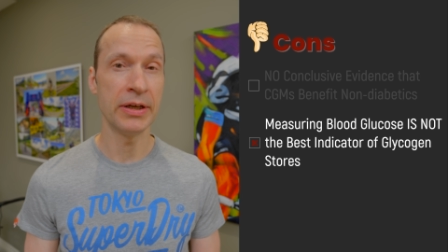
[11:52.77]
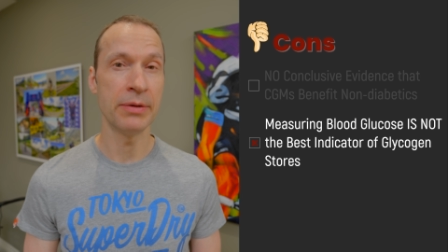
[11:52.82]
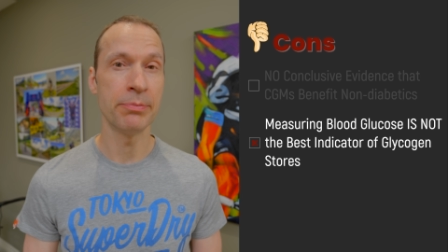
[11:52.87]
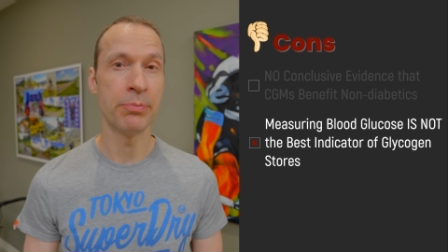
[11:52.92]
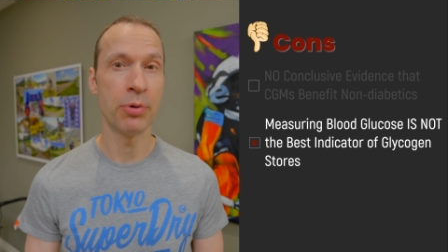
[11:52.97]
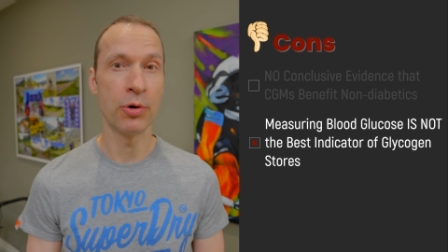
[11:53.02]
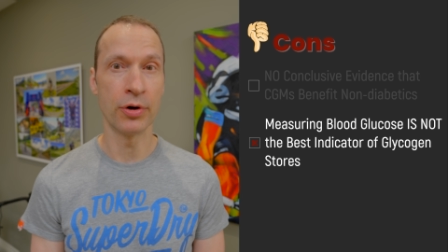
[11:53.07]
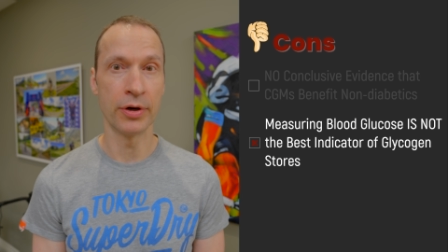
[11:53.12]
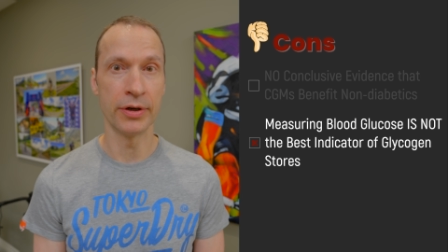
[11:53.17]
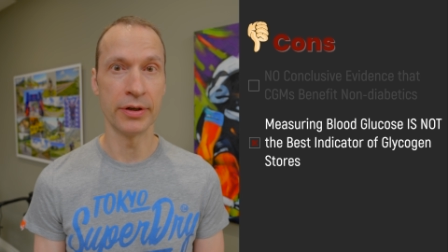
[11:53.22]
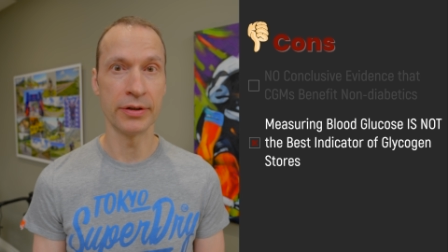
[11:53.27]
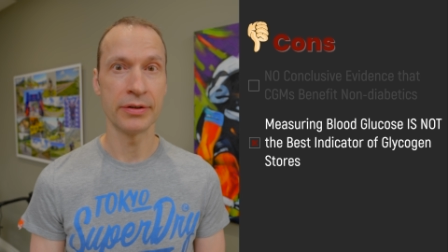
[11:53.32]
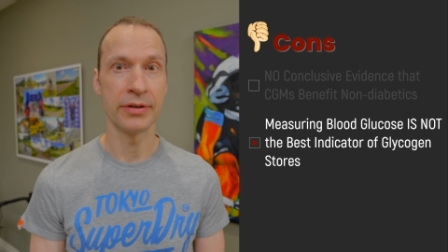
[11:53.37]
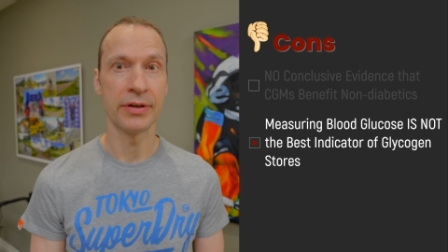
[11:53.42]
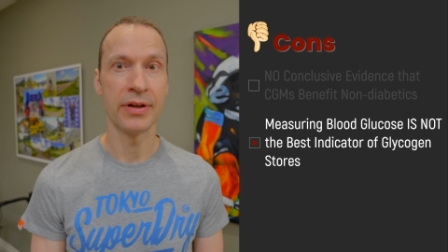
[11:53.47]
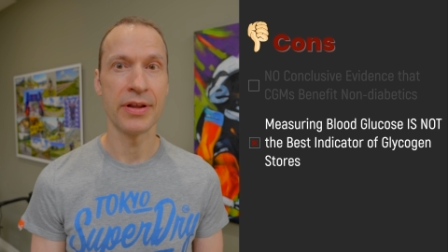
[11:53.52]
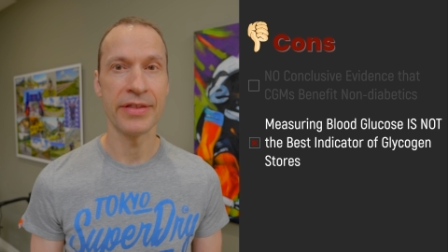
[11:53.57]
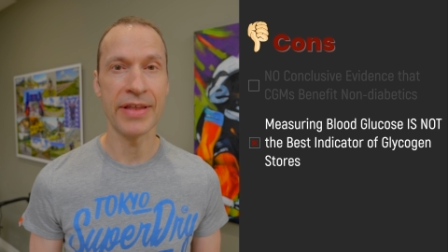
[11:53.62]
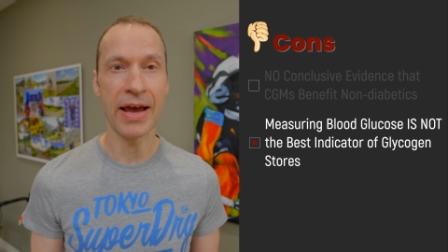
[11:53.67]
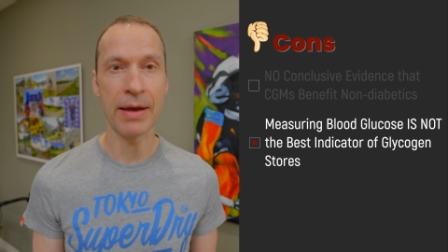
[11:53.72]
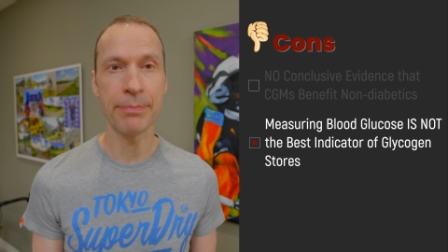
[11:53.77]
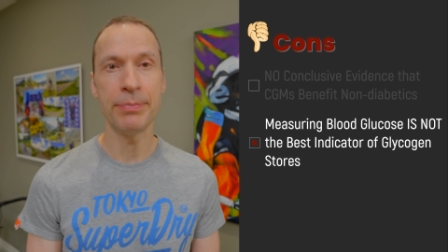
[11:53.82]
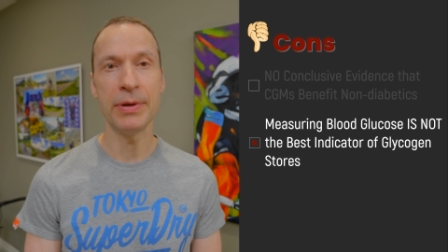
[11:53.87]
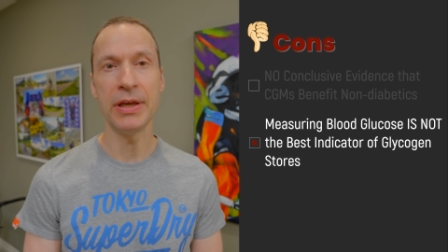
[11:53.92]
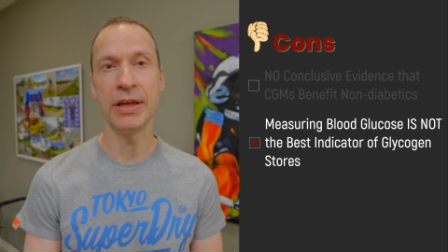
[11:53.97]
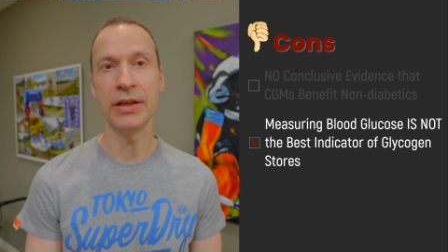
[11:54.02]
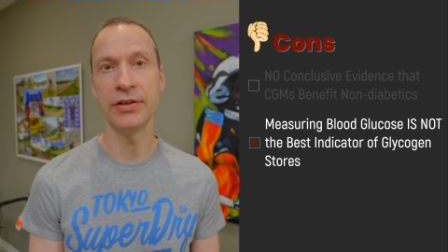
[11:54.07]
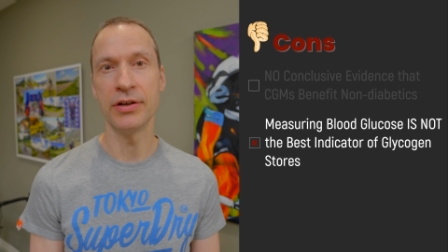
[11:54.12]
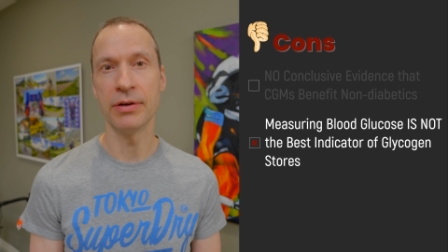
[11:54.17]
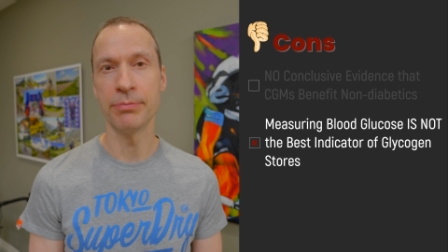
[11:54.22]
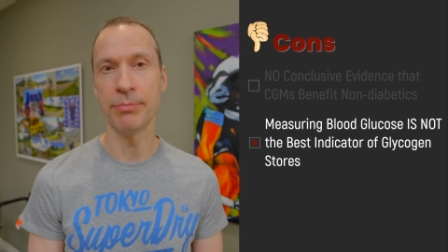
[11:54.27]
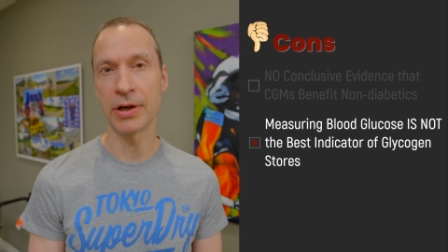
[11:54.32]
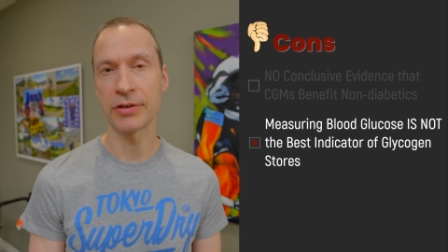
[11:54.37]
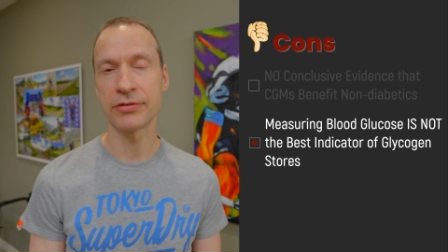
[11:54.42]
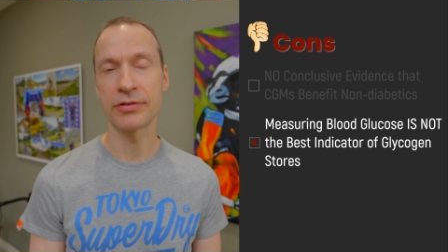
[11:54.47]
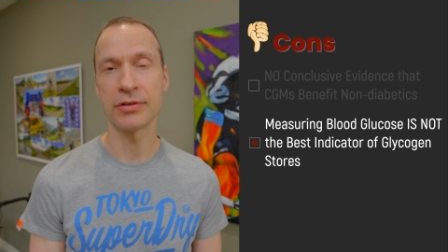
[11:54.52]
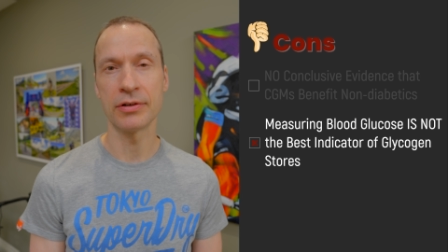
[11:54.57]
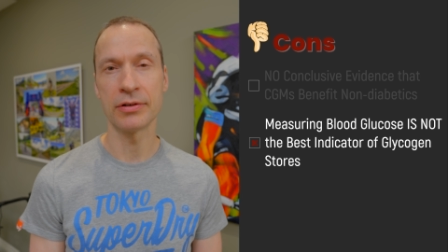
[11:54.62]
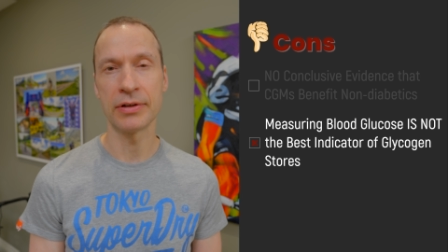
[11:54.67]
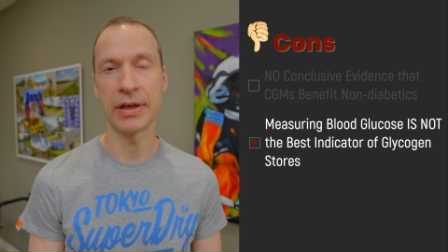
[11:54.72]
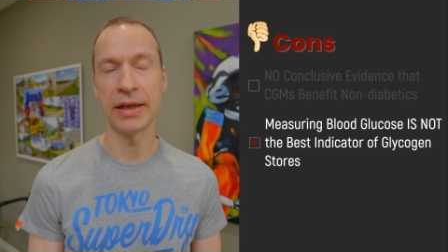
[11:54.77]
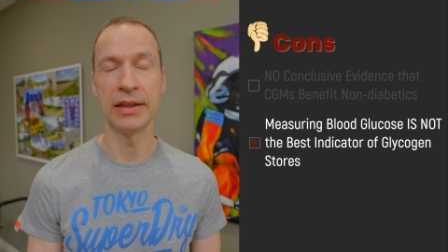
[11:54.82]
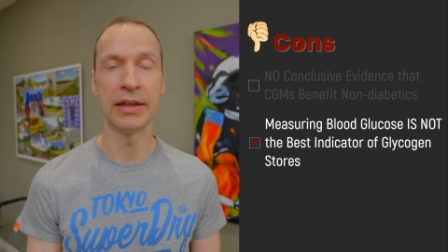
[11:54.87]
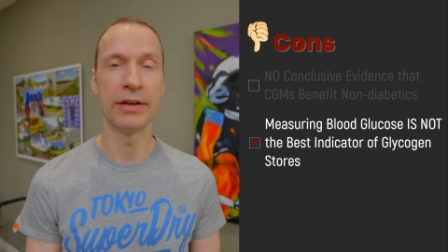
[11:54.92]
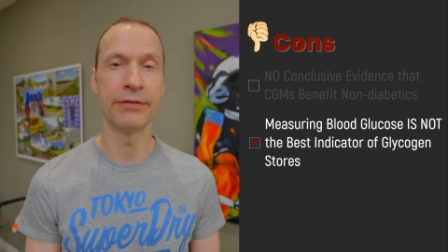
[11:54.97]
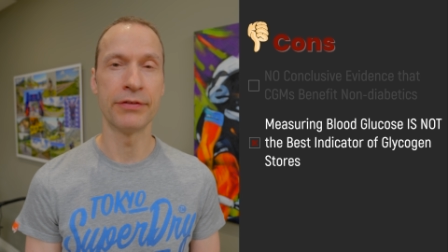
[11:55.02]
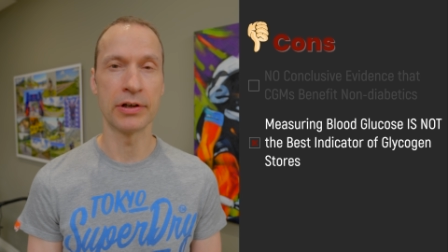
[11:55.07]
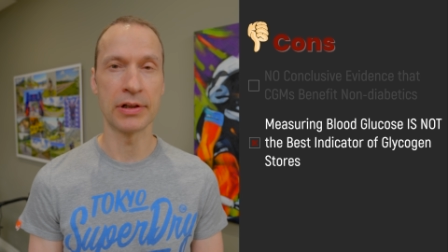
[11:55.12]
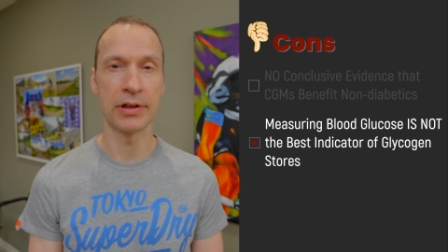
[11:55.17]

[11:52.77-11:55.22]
important, that being your muscle and liver